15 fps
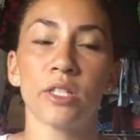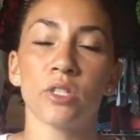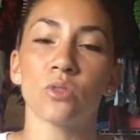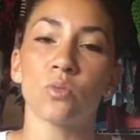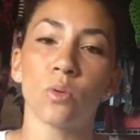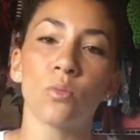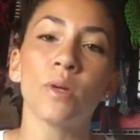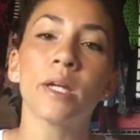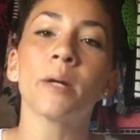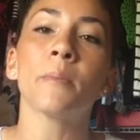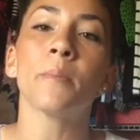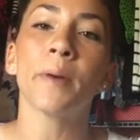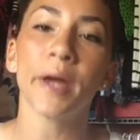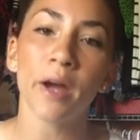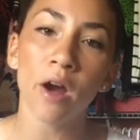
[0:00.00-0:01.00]
situations, when we
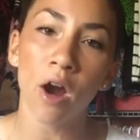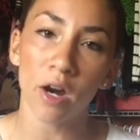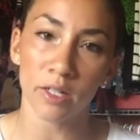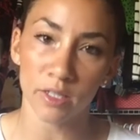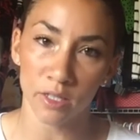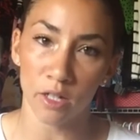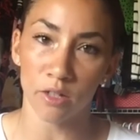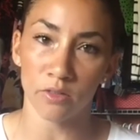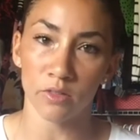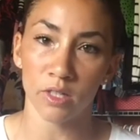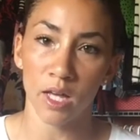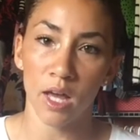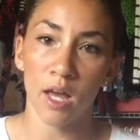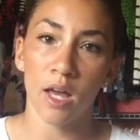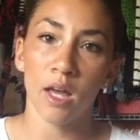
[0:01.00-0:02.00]
compare ourselves
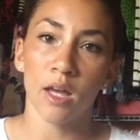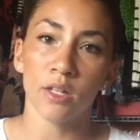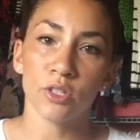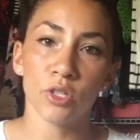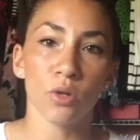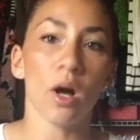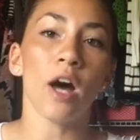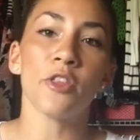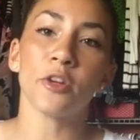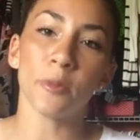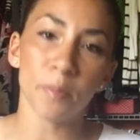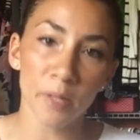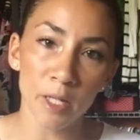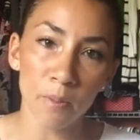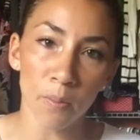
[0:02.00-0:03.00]
to other
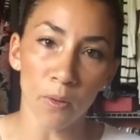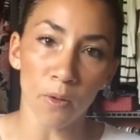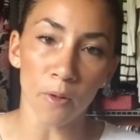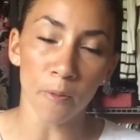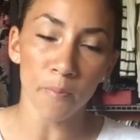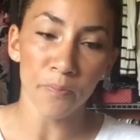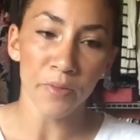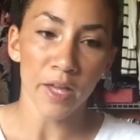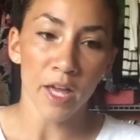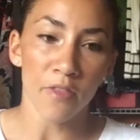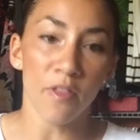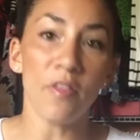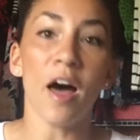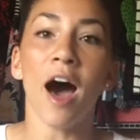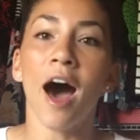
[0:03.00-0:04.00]
people,
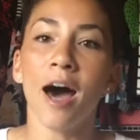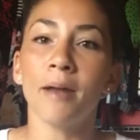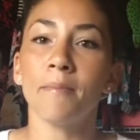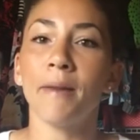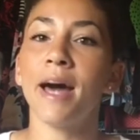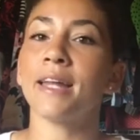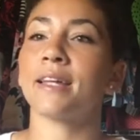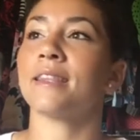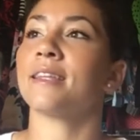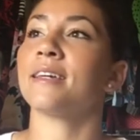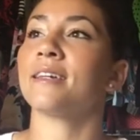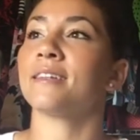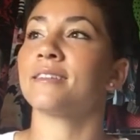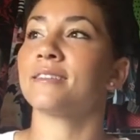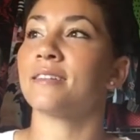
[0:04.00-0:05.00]
then the automatic
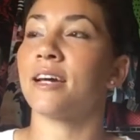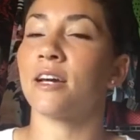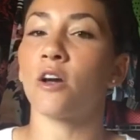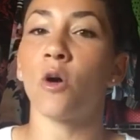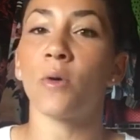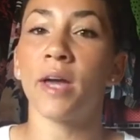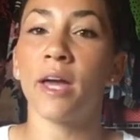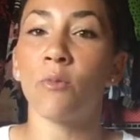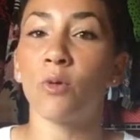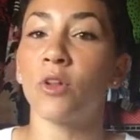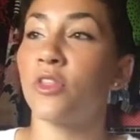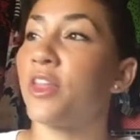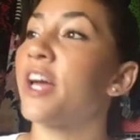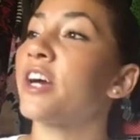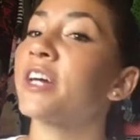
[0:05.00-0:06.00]
thing is like, okay, well,
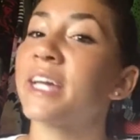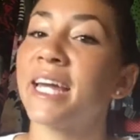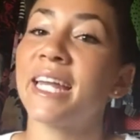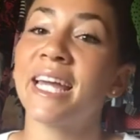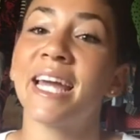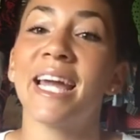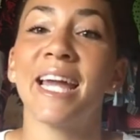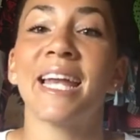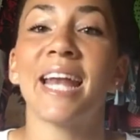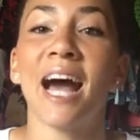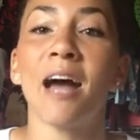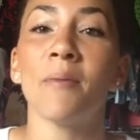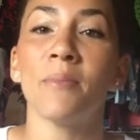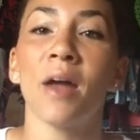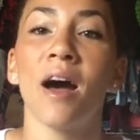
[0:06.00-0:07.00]
they're getting it and
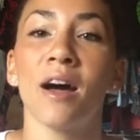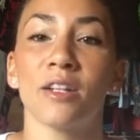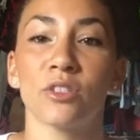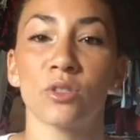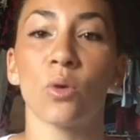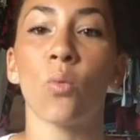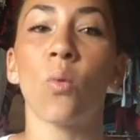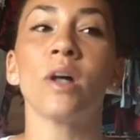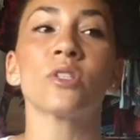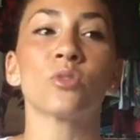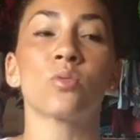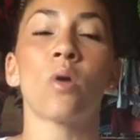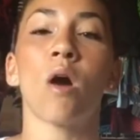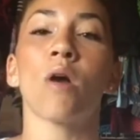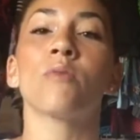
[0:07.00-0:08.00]
I'm not. So
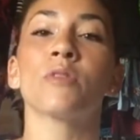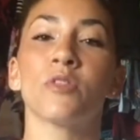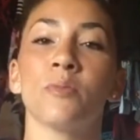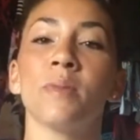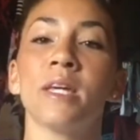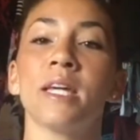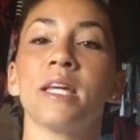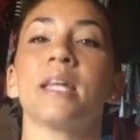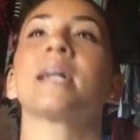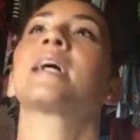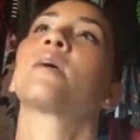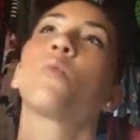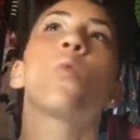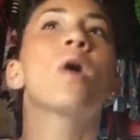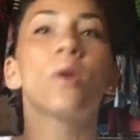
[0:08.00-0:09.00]
what's wrong with me?
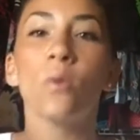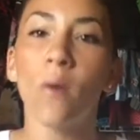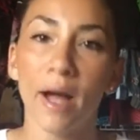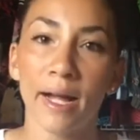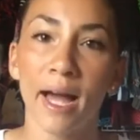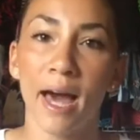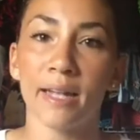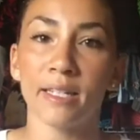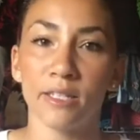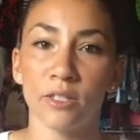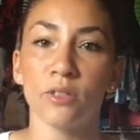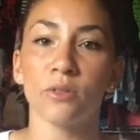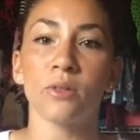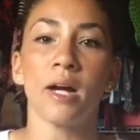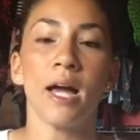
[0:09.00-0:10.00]
What do I gotta
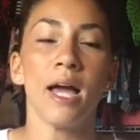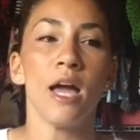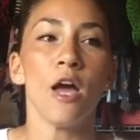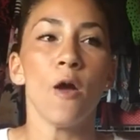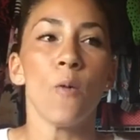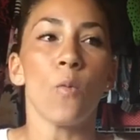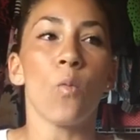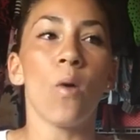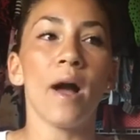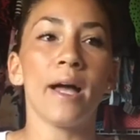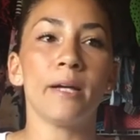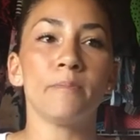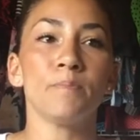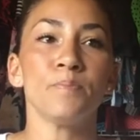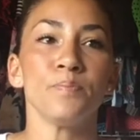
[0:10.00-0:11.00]
do?
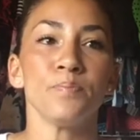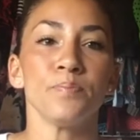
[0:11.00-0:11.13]
When,